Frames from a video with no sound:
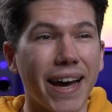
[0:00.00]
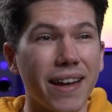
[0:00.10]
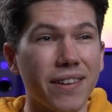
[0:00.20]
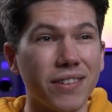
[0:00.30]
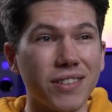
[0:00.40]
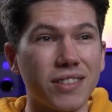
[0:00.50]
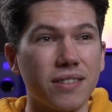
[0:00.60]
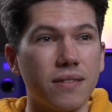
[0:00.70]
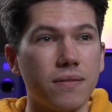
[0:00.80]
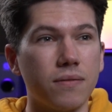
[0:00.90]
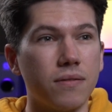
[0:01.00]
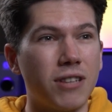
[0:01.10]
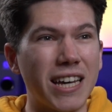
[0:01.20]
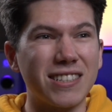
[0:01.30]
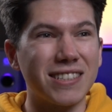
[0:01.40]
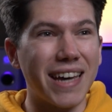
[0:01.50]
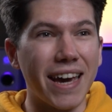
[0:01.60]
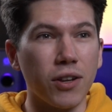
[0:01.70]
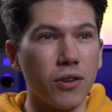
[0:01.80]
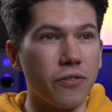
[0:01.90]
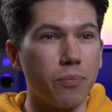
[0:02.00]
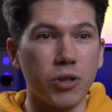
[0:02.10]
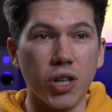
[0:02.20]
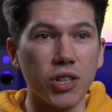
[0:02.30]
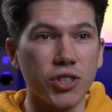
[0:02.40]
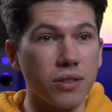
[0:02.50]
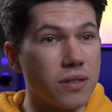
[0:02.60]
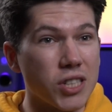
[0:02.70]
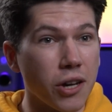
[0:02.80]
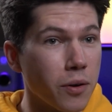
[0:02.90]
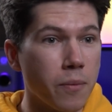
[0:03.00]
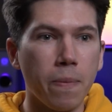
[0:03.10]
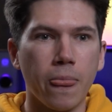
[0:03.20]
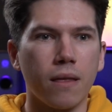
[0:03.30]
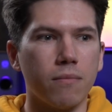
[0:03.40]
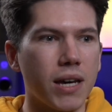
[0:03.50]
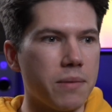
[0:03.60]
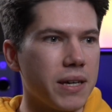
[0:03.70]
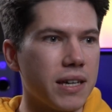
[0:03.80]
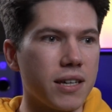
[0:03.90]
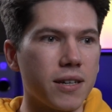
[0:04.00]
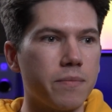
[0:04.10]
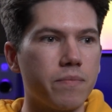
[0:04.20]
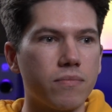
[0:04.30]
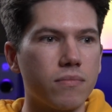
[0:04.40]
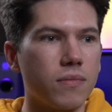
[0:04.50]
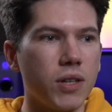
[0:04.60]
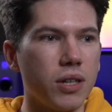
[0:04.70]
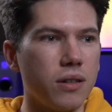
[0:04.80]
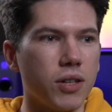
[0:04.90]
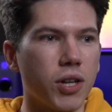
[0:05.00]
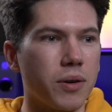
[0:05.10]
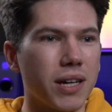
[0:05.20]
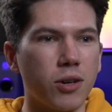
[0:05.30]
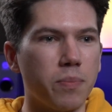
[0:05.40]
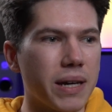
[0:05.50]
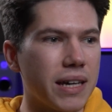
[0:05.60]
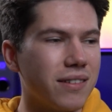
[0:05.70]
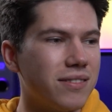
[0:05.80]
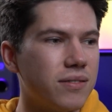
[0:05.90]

and their scale of production. So maybe, you know, it could be